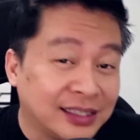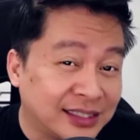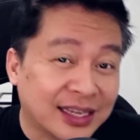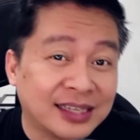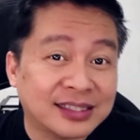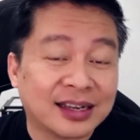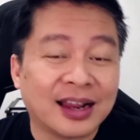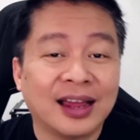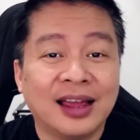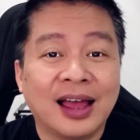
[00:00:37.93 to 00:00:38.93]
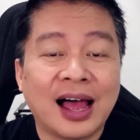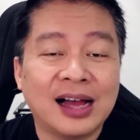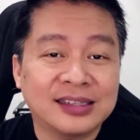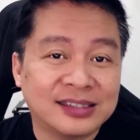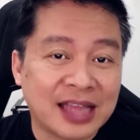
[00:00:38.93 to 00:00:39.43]
isasara
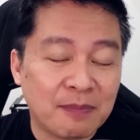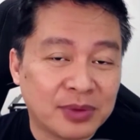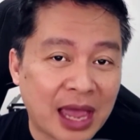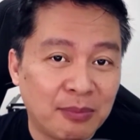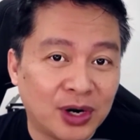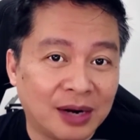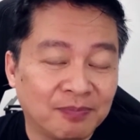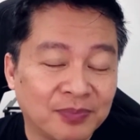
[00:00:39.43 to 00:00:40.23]
ang snap camera?